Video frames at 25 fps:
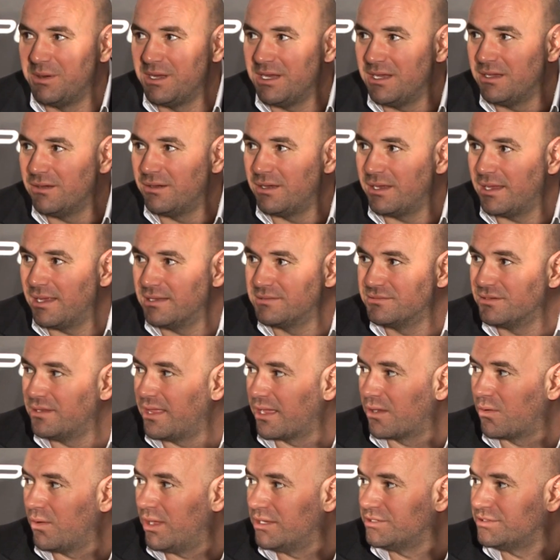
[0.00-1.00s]
We
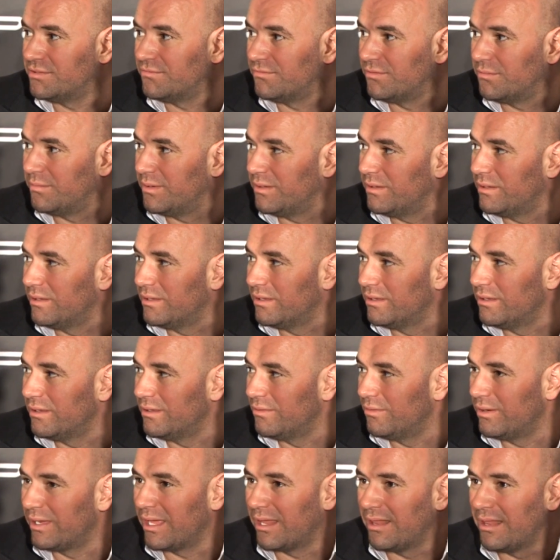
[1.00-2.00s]
got
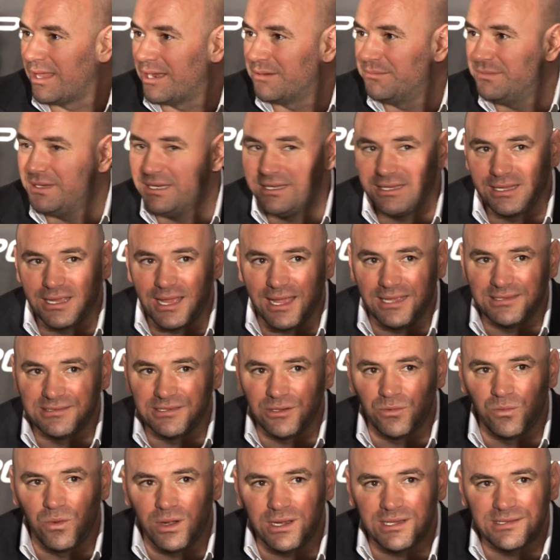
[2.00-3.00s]
a lot of media guys
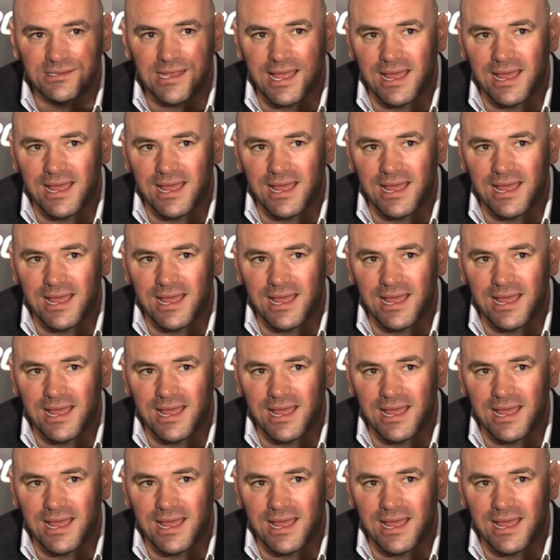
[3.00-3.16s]
here. What has